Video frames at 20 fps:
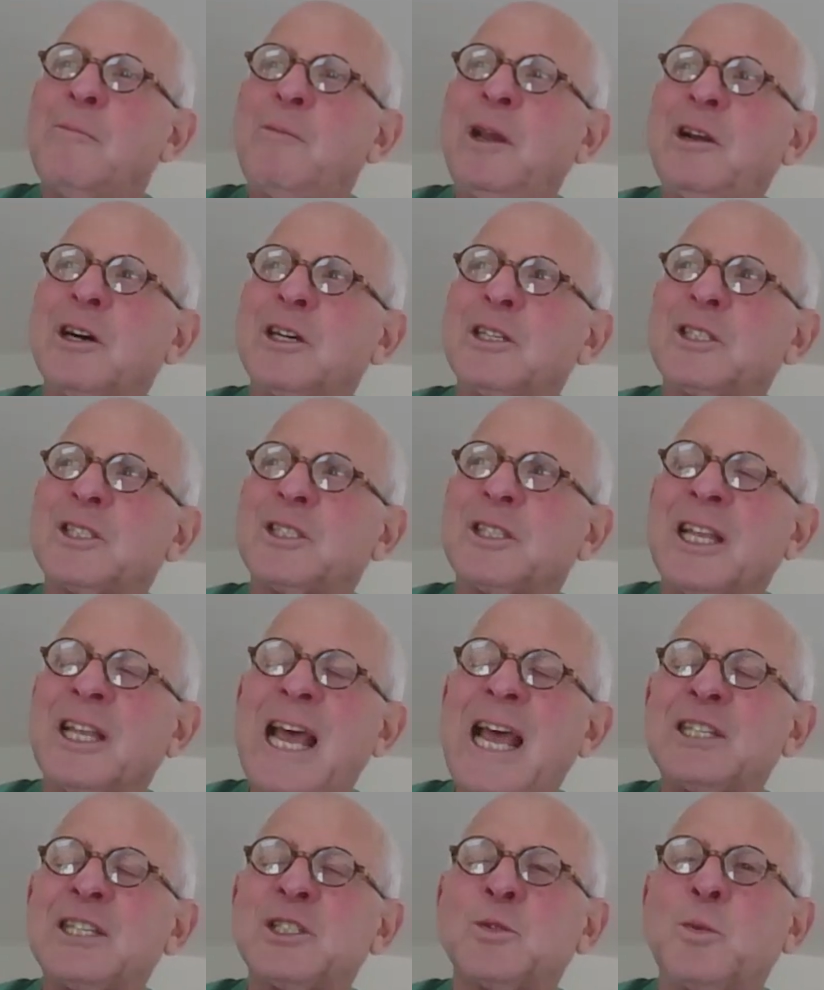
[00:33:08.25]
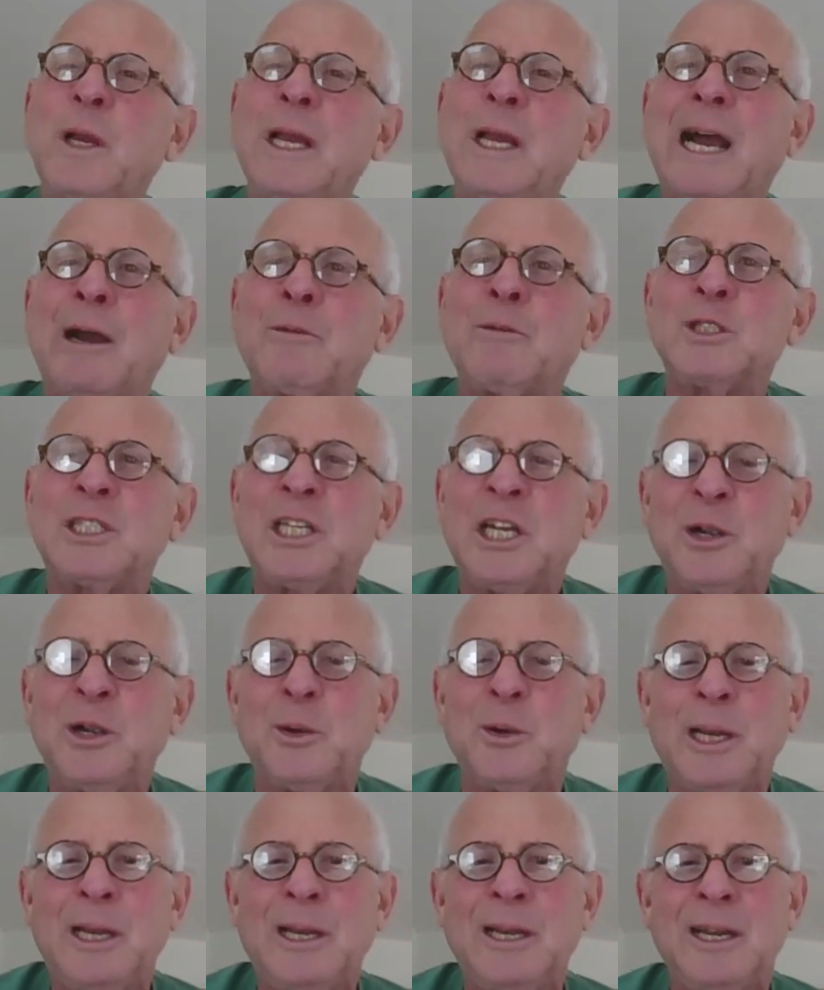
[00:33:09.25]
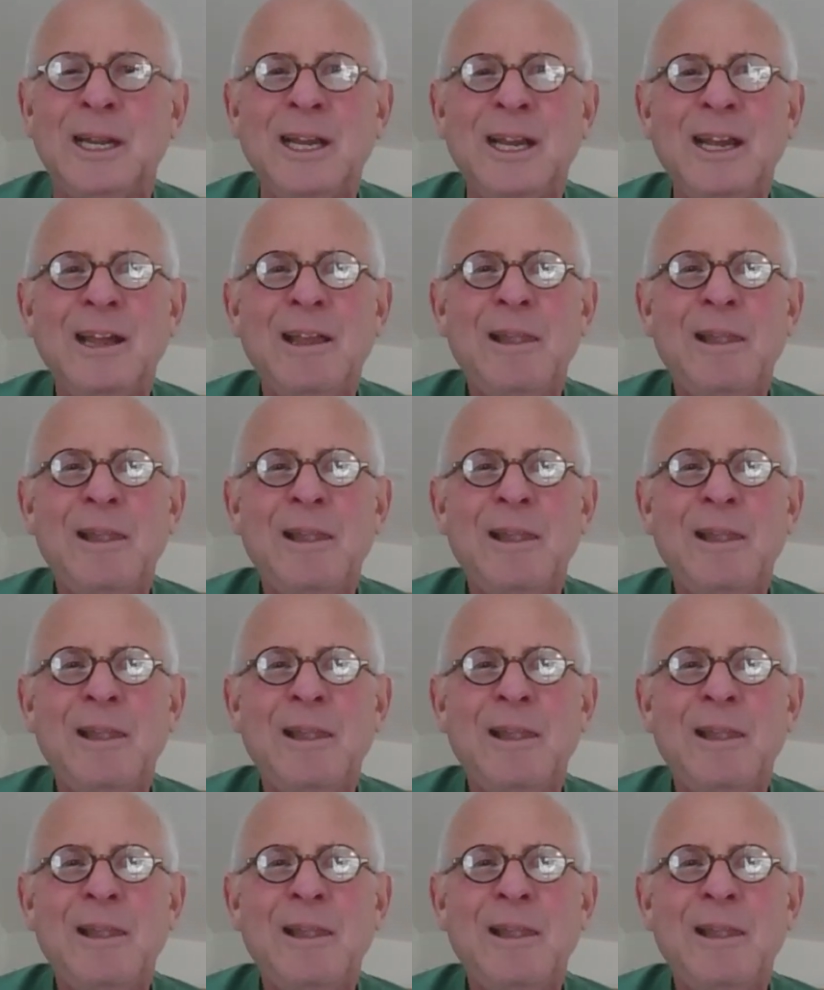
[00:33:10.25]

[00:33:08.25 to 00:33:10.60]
because last week I was hearing